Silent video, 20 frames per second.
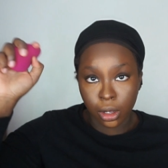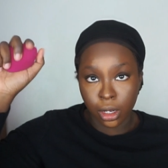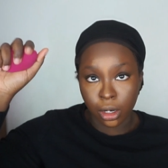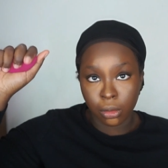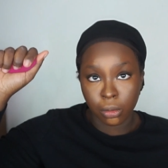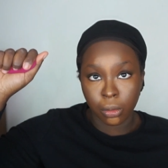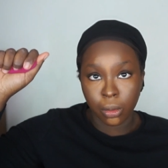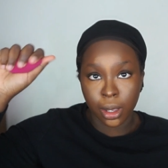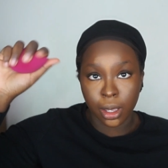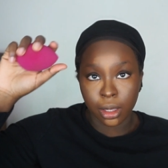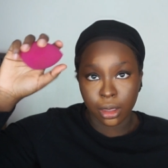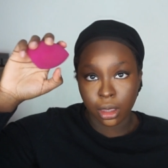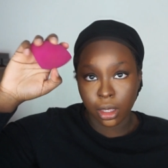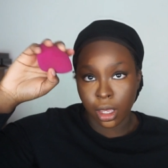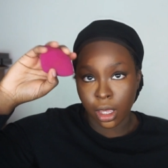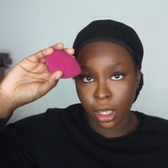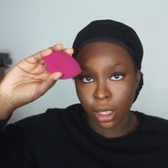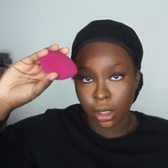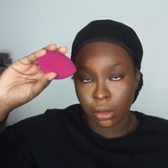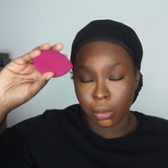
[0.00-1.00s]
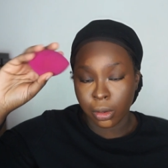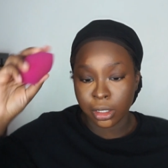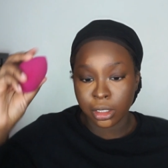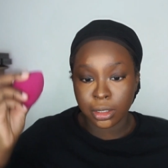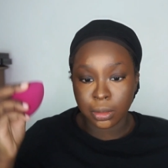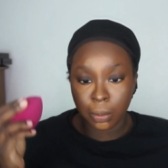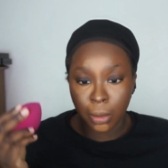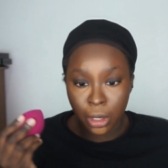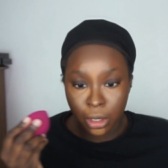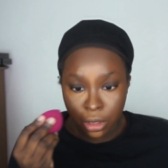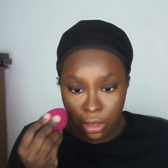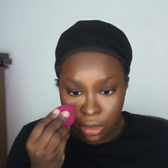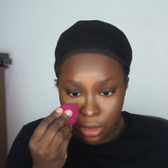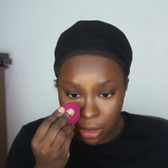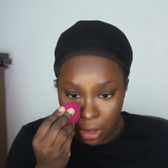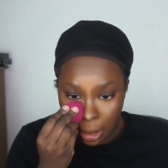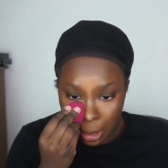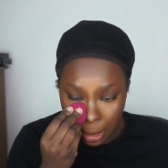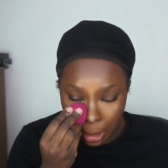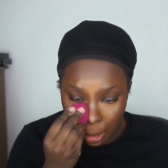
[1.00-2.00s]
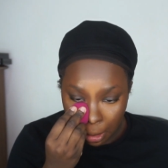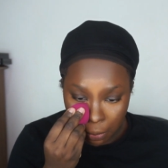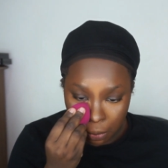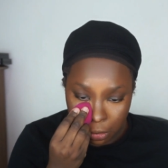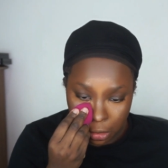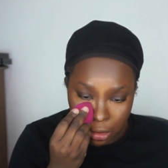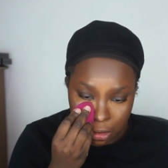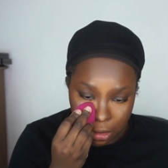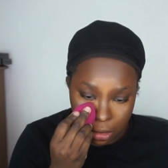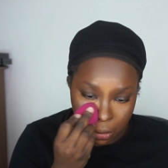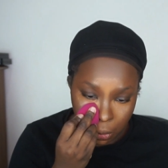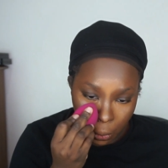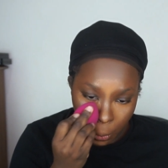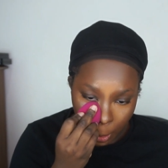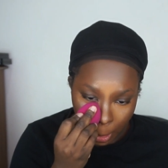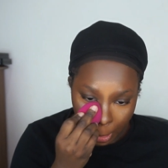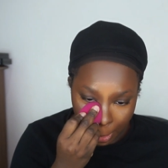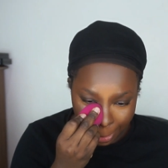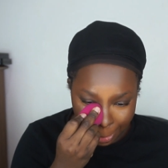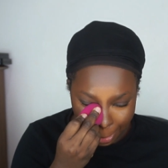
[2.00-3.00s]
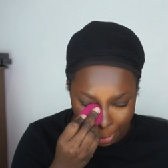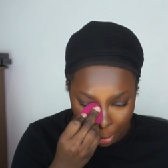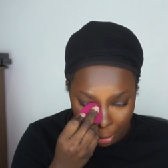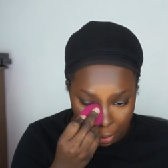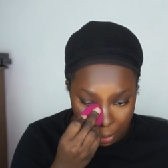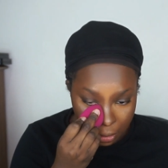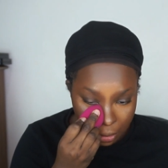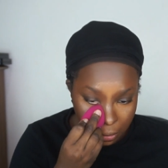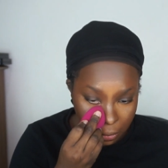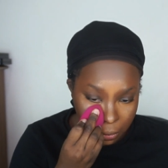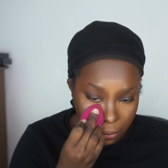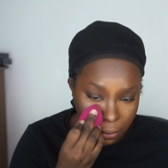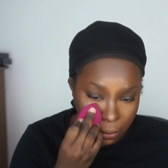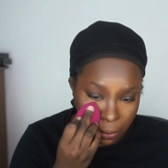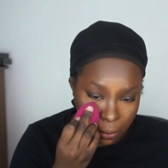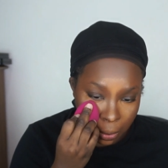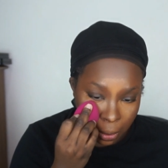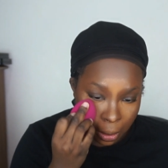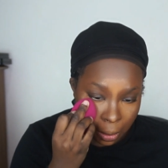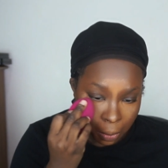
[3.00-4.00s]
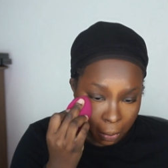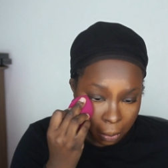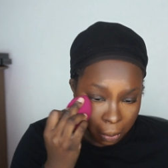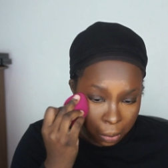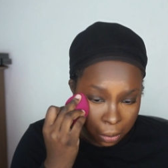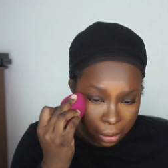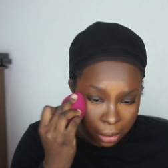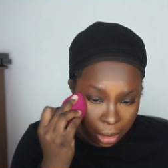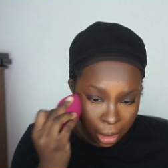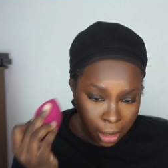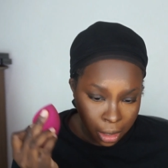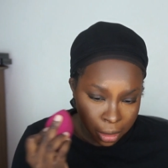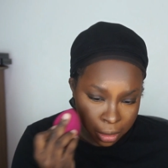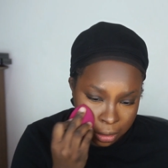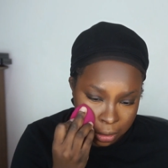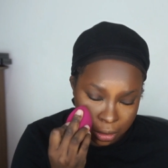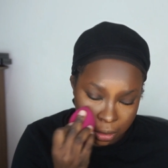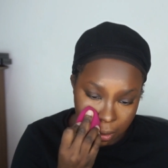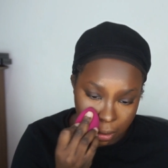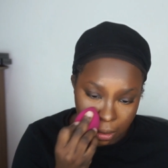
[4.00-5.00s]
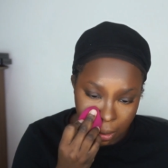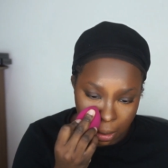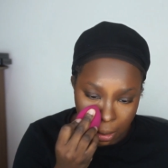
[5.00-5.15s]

in with a wet sponge and I'm just going to blend